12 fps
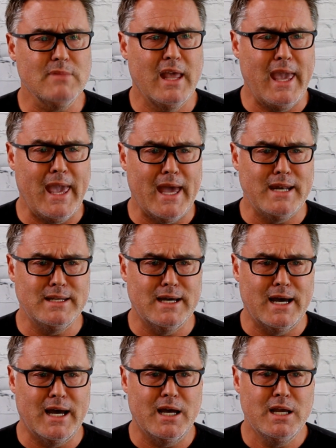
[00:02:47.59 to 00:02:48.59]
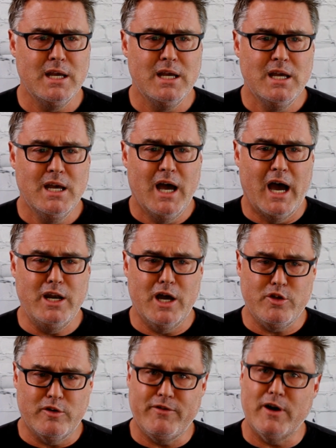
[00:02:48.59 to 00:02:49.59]
And
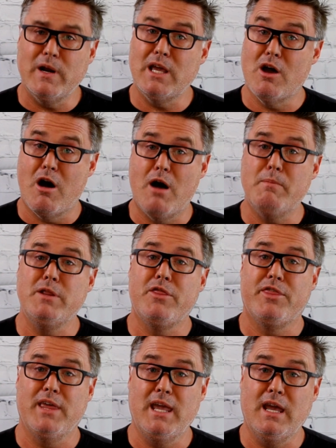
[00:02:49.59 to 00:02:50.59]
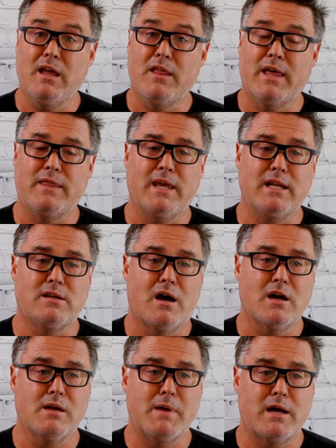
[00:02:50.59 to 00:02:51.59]
another very common thing that they
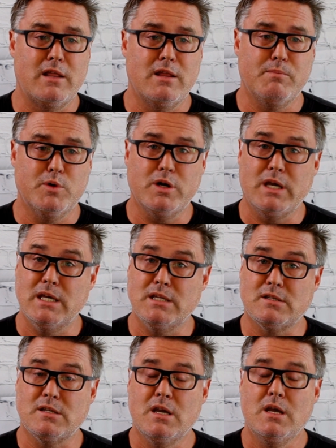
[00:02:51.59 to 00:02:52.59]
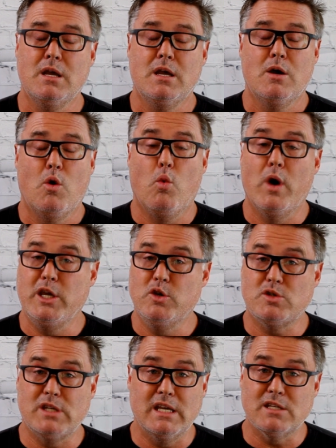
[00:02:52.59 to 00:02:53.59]
talk about in the book is what you
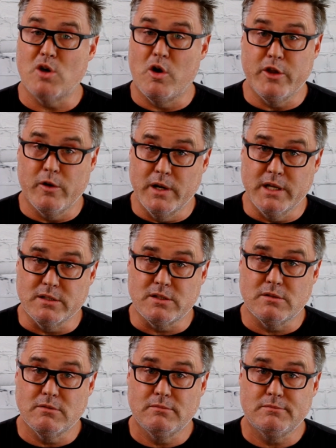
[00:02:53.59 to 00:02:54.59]
see is all there is.